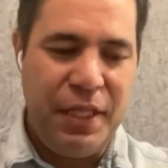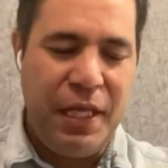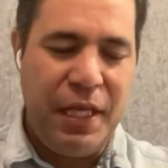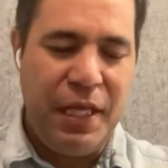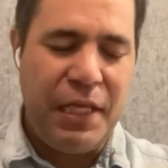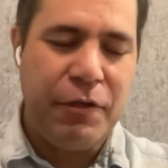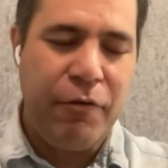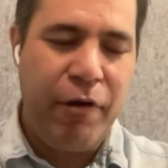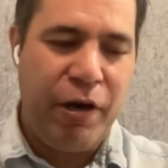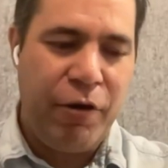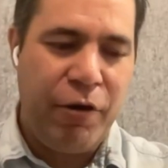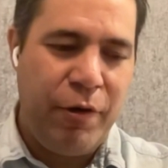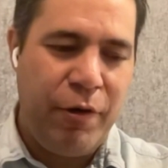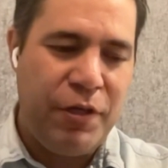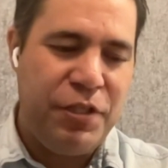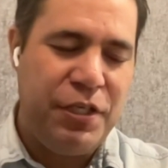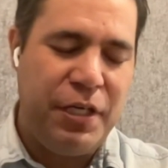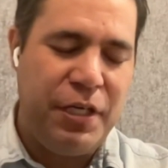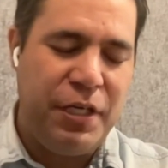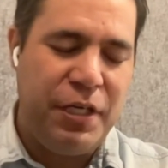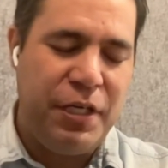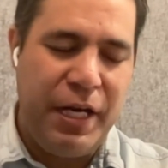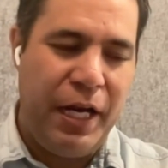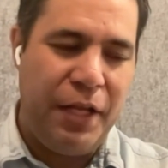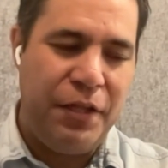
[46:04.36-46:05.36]
that's a great
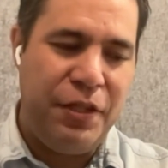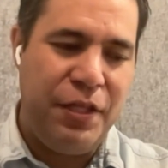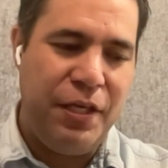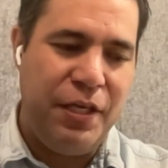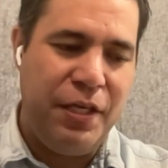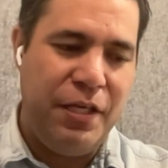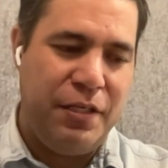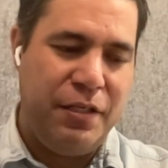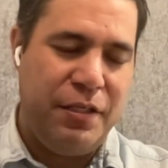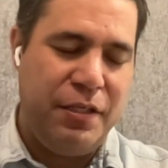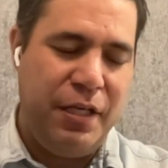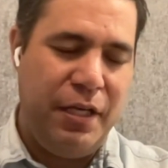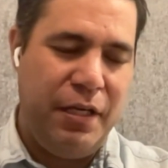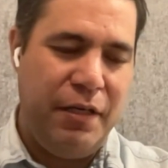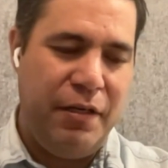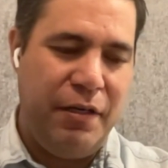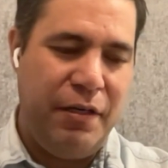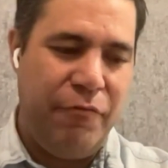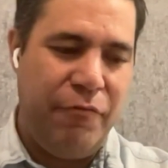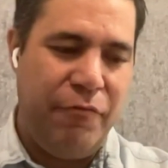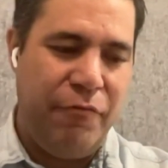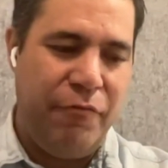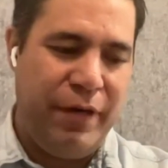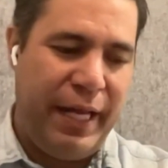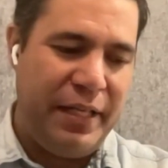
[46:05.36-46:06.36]
question, and I think it
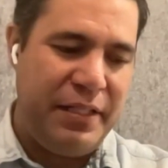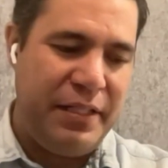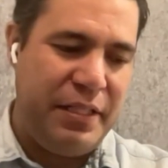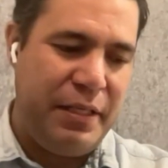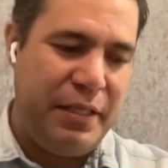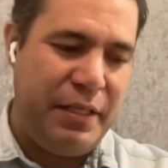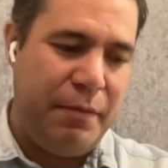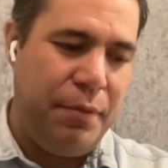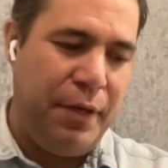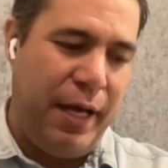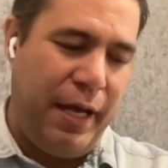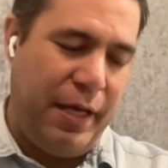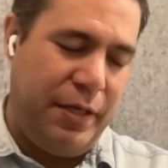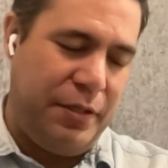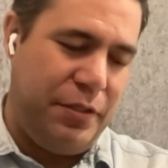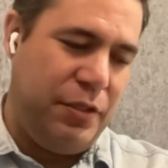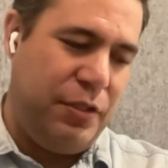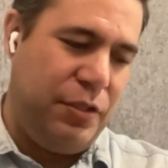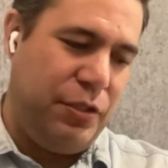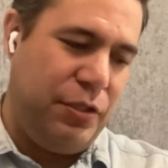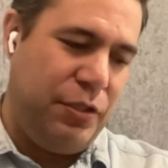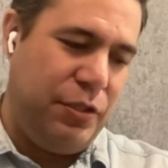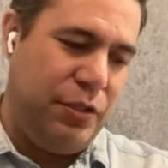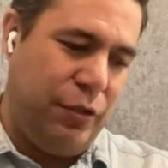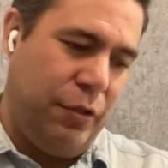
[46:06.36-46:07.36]
relates in
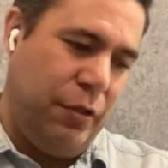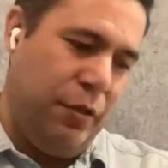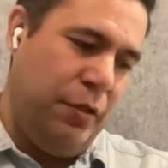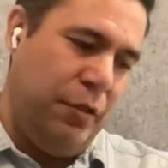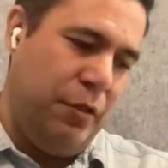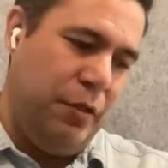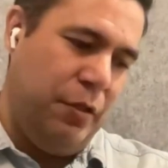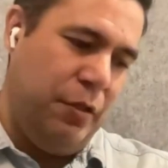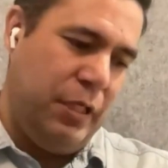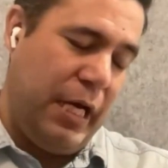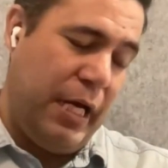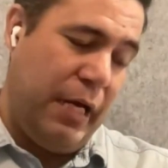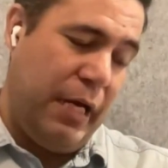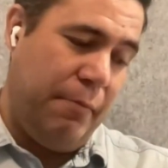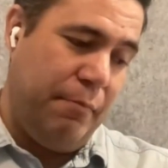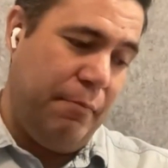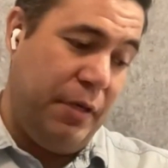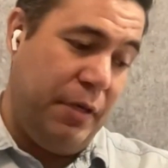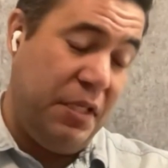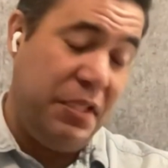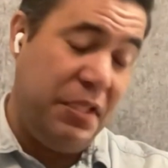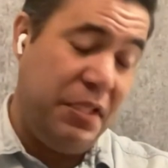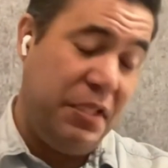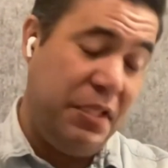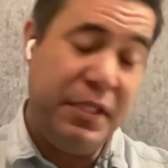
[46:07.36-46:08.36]
part to
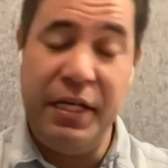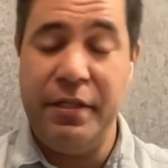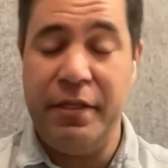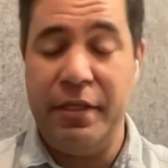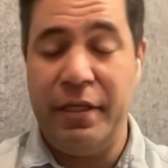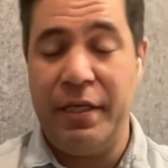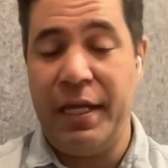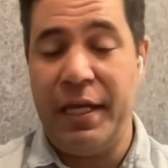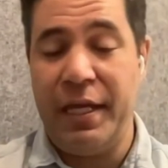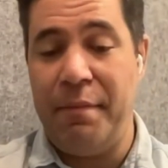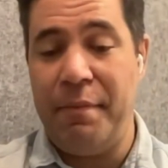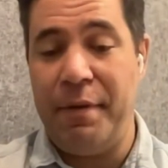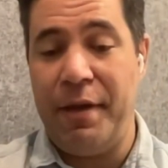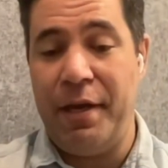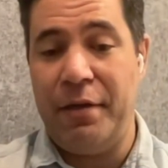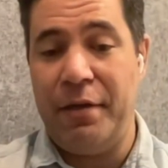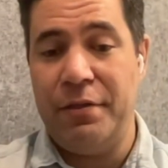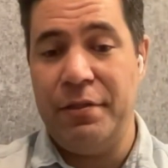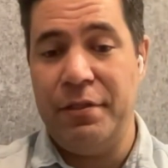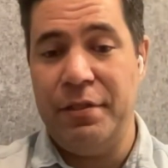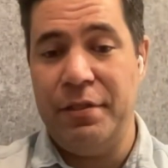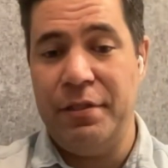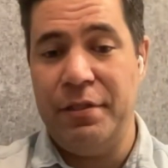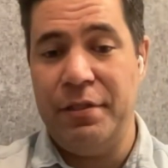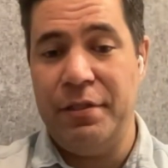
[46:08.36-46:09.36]
a study that came
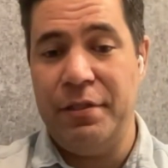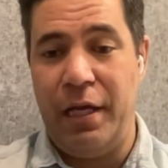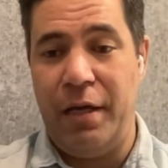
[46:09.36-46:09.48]
out.